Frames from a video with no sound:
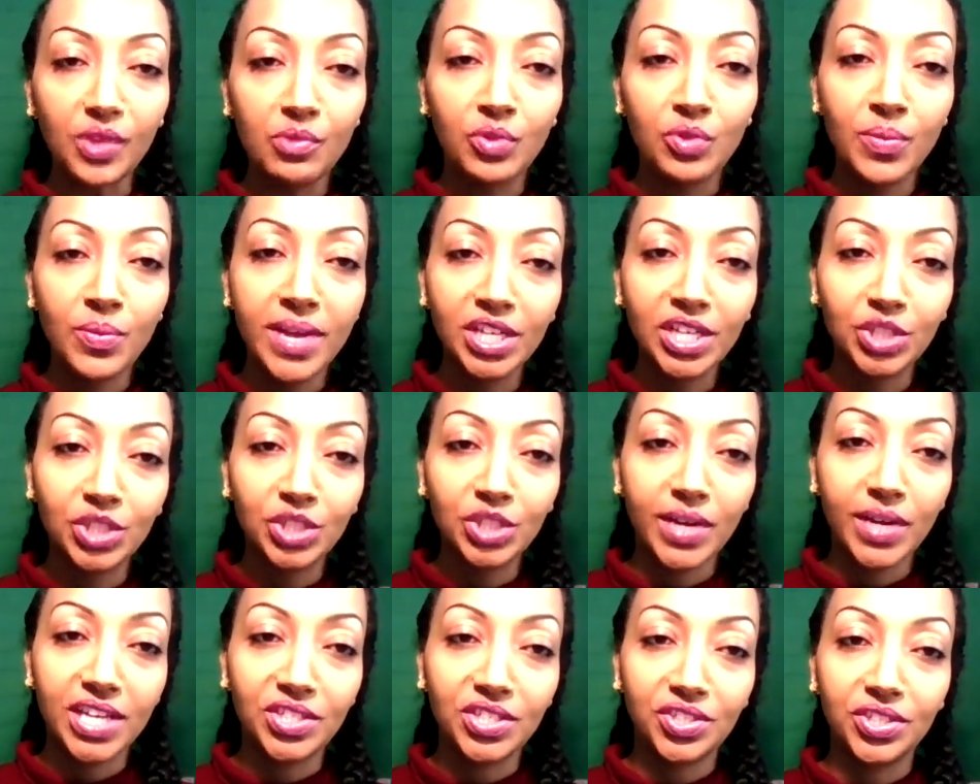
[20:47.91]
We'll make
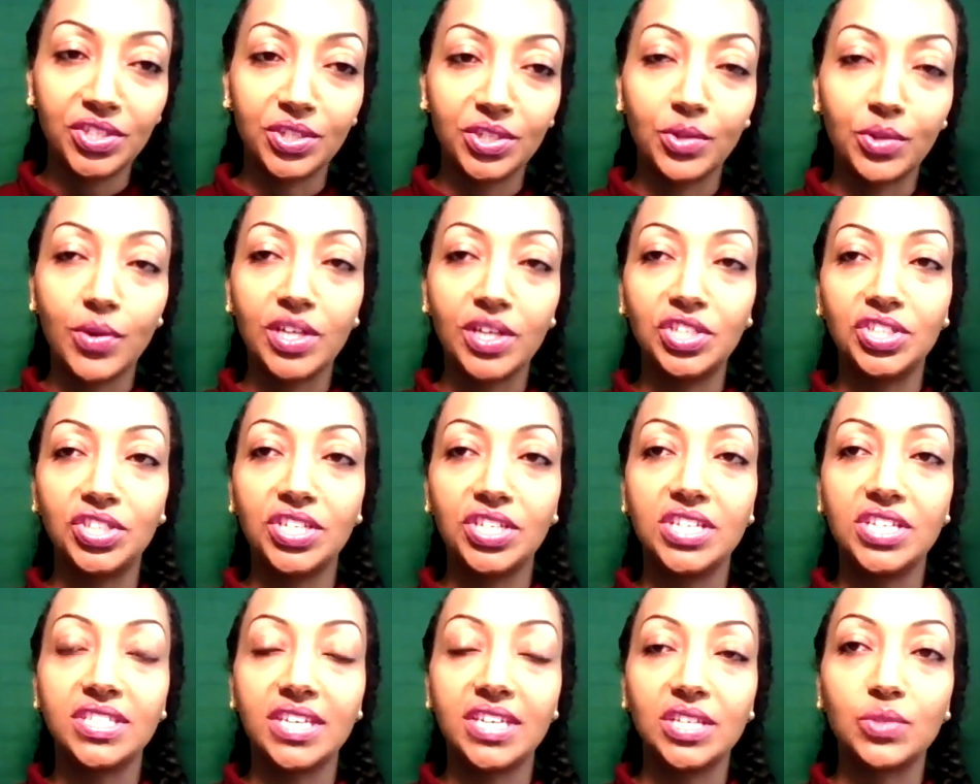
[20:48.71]
sure we'll answer your
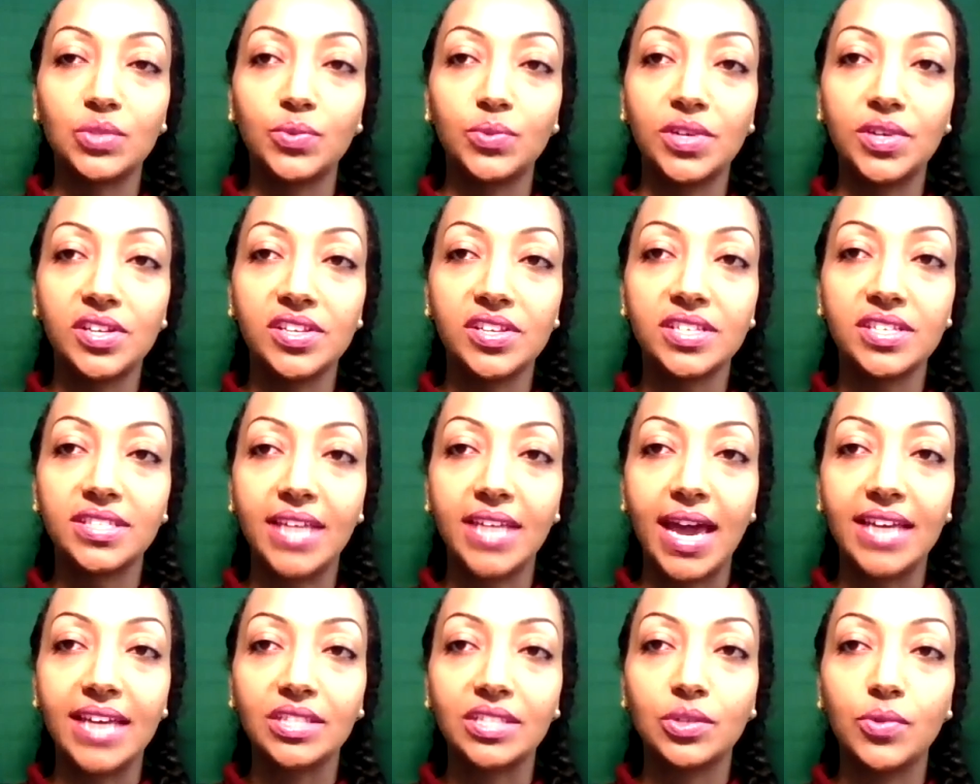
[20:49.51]
questions as well as
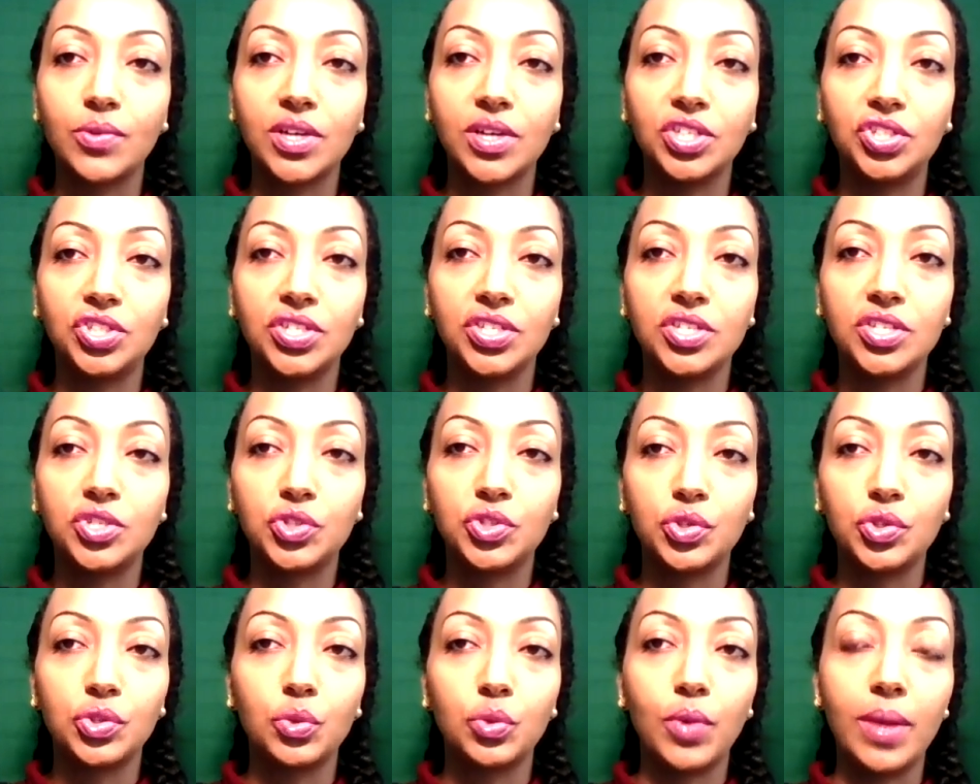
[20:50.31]
ask questions
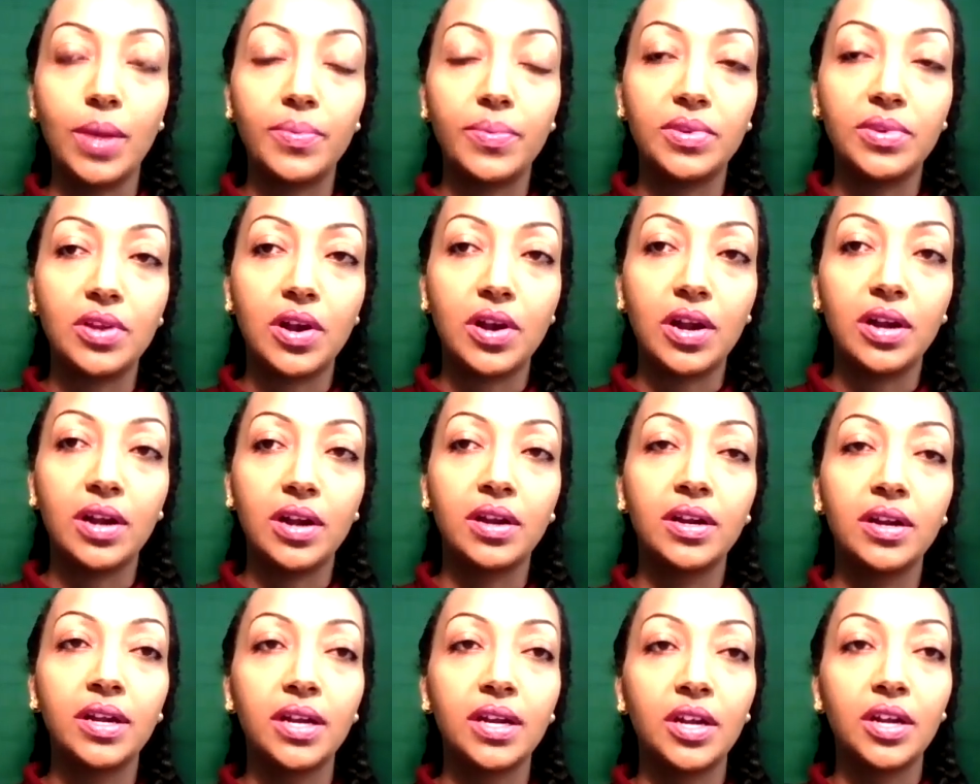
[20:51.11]
through the webinar,